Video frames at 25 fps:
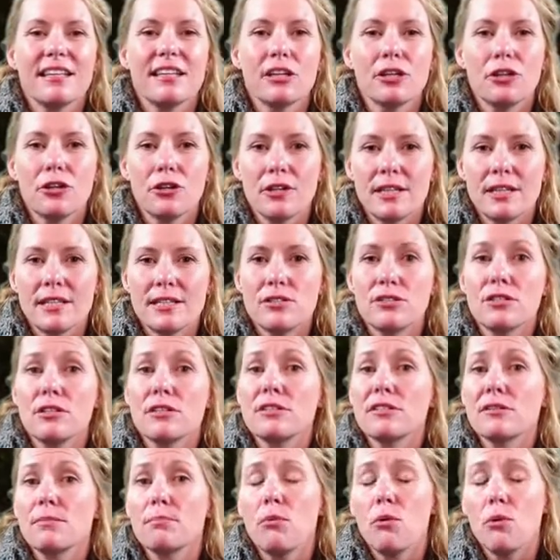increase to
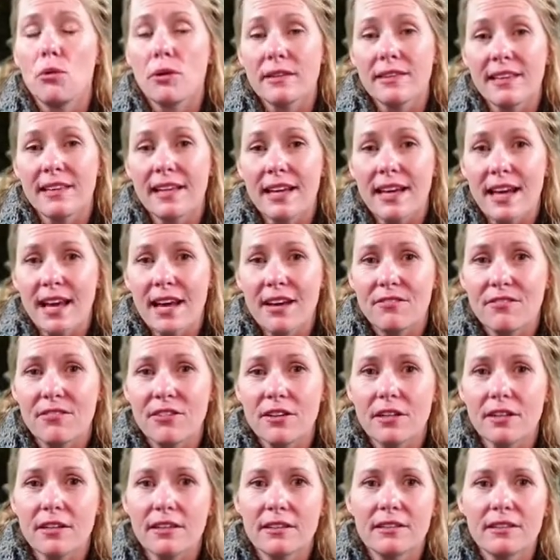support that
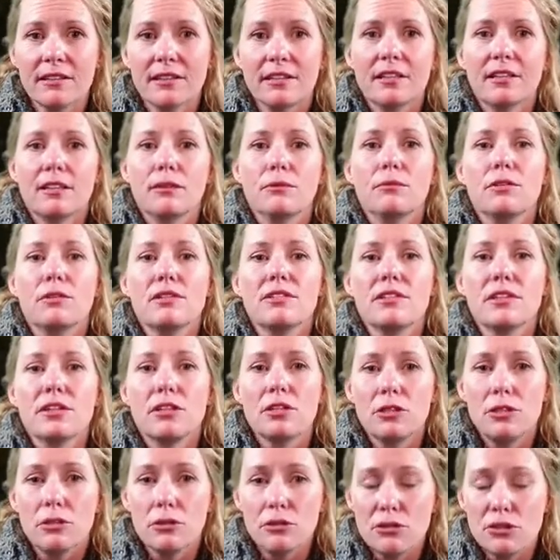effort was a
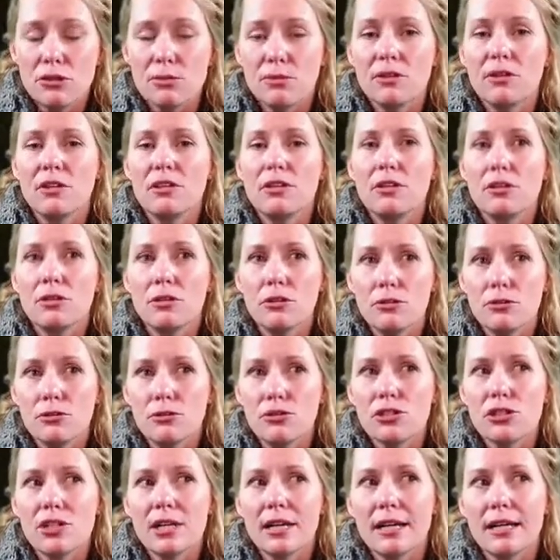huge,
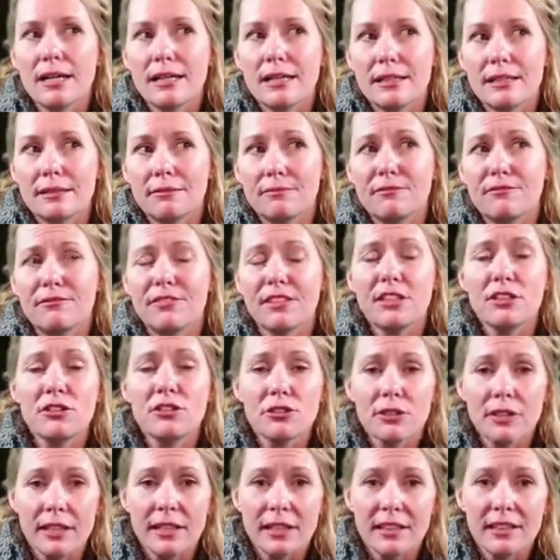huge um,
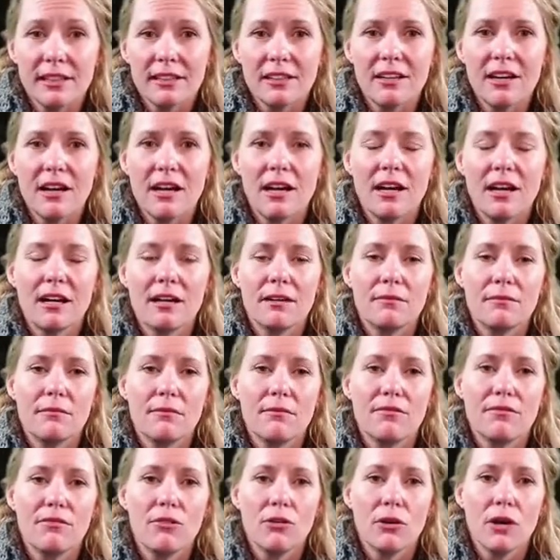victory um,
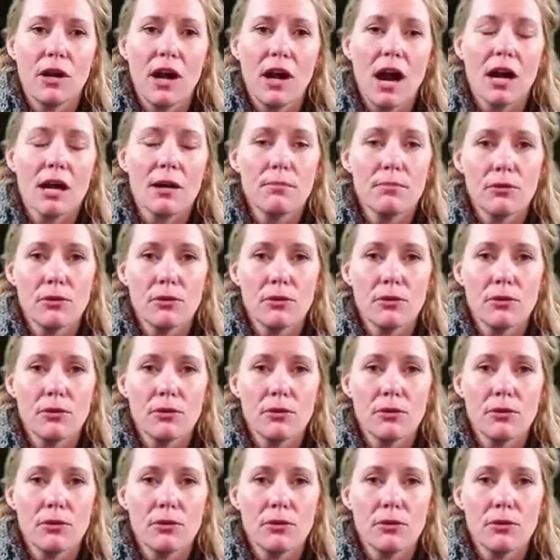for our